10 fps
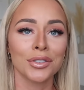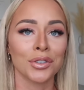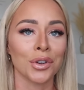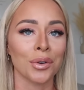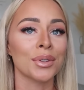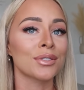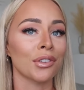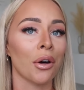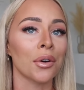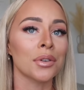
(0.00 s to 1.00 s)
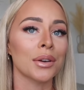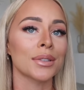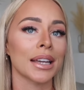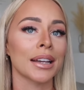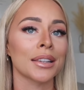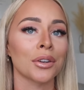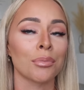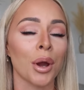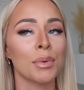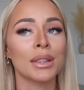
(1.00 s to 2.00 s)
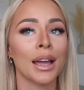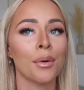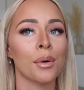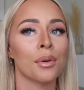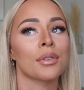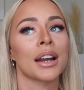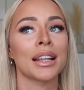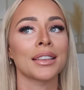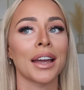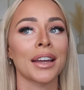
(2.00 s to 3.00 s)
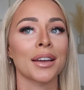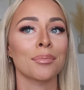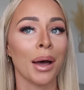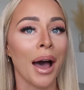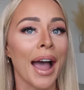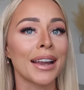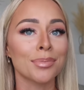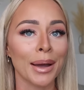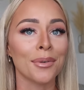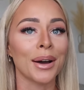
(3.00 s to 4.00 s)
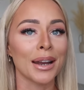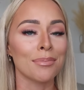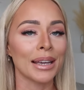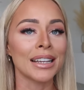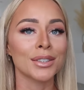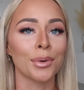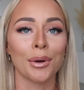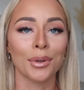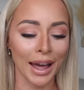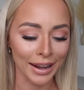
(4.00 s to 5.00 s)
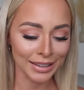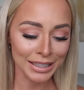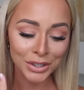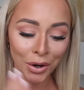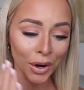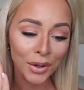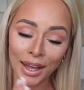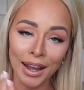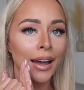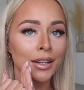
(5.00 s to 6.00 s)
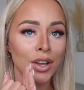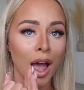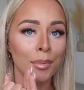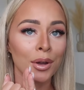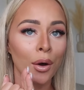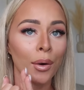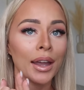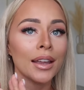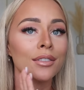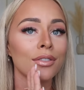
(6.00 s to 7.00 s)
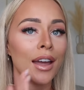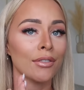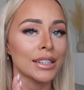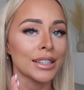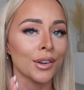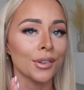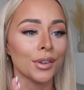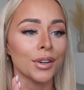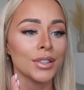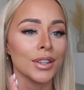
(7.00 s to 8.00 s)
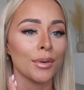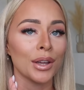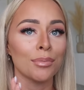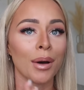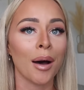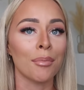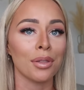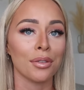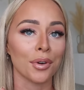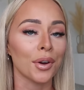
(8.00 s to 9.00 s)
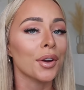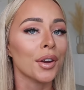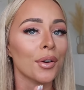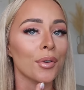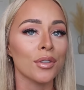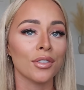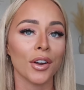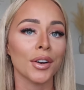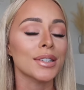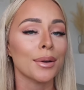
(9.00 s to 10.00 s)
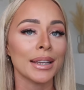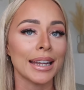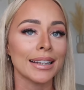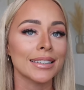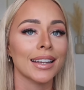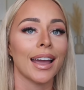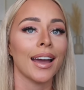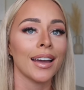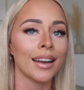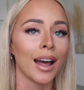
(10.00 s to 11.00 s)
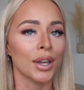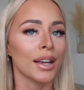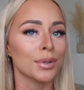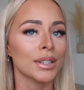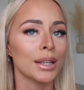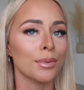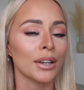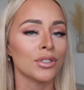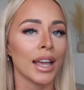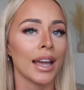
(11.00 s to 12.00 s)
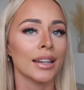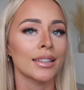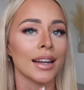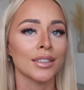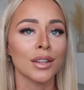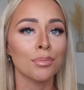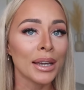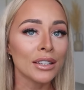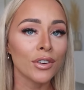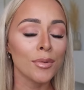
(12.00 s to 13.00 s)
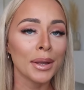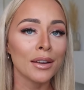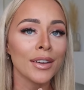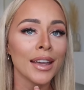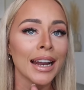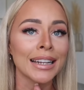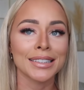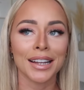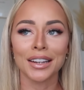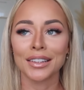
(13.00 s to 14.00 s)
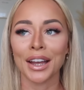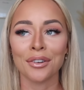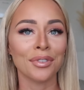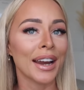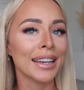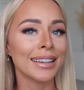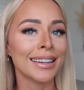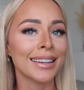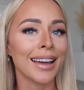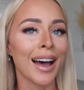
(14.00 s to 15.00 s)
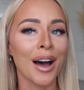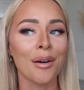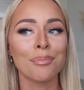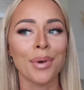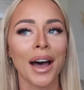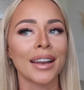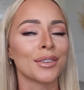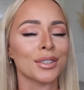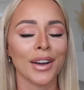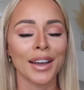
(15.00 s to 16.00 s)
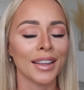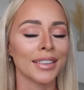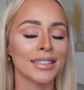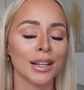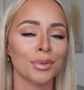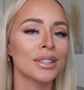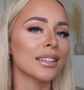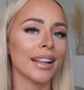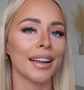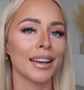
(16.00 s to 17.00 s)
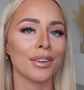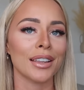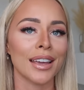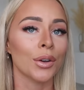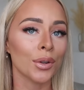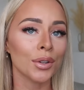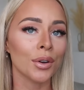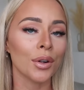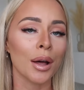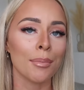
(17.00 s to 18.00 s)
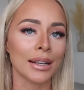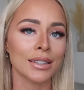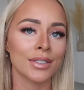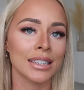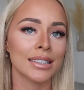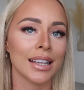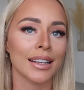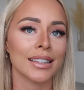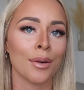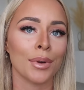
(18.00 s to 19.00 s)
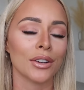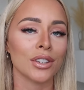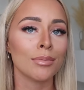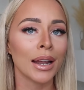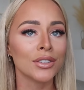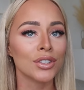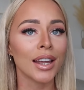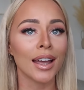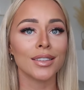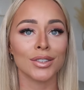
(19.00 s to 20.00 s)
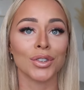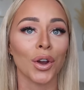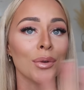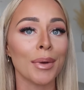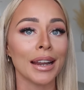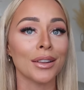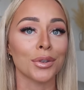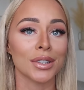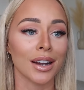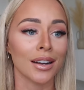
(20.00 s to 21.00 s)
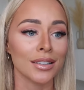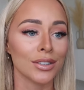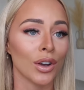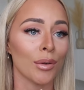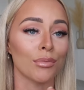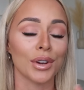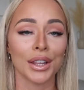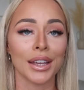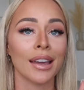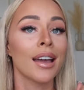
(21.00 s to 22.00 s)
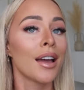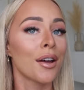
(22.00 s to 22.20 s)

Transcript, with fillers: to do was vlog. There was like a little moment there where we were running like behind by quite a bit. So we were like, let's go. Like I had a timer going for every single look so that we could pump through all the photos that we needed to get. But you guys would have seen we actually headed down to the beach for a bit of it and it started like raining. Um, but it was fine. Like the sun was still out and everything. So all in all, a massive success and we actually managed to get so many looks done. So I'm really,